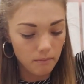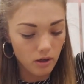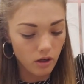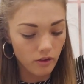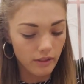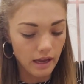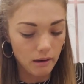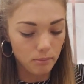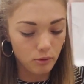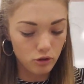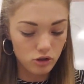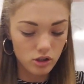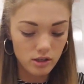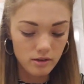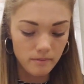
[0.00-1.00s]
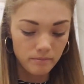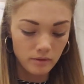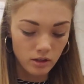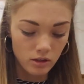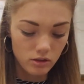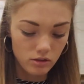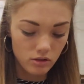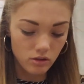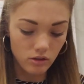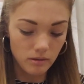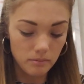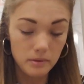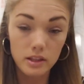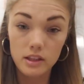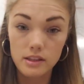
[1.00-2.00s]
on that portion. So
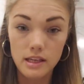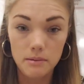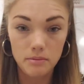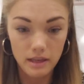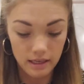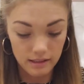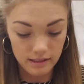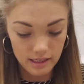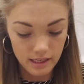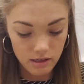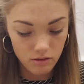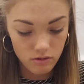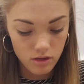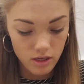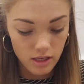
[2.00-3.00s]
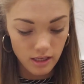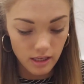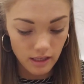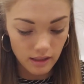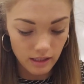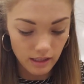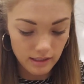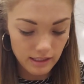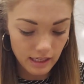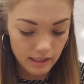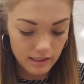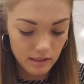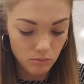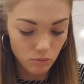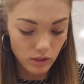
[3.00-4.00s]
I'm gonna tape that down in the
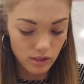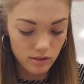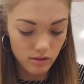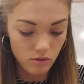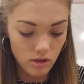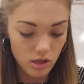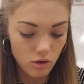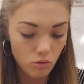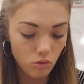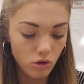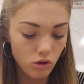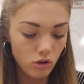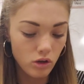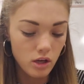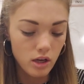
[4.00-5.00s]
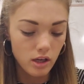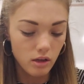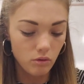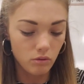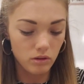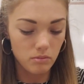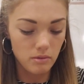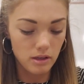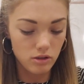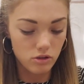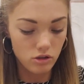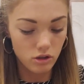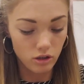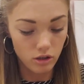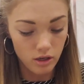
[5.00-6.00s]
exact same way. So equal, I wanna make
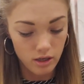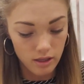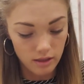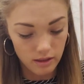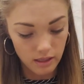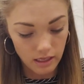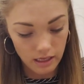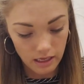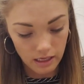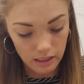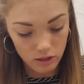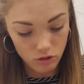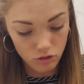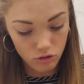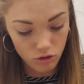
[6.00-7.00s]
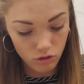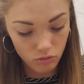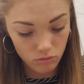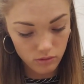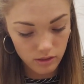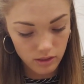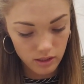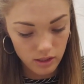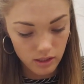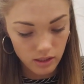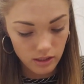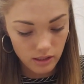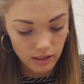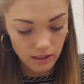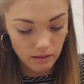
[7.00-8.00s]
sure that I don't
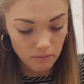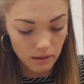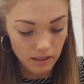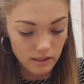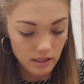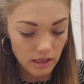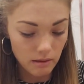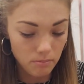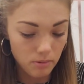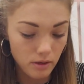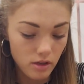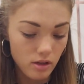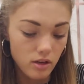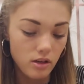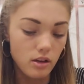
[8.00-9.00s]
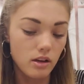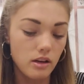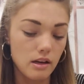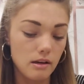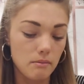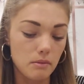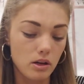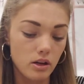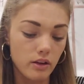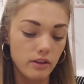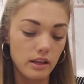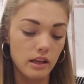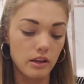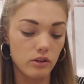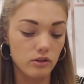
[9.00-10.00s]
get my tape
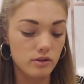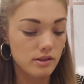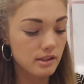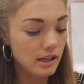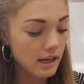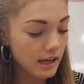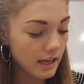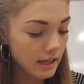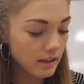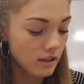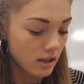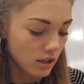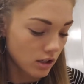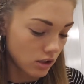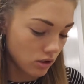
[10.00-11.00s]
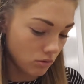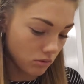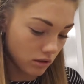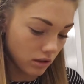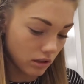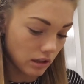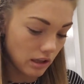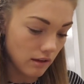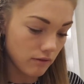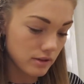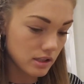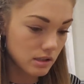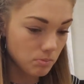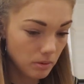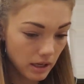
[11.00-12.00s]
on the other side. You wanna leave
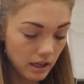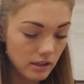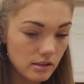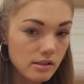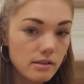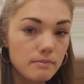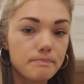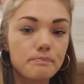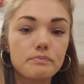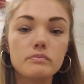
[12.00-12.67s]
space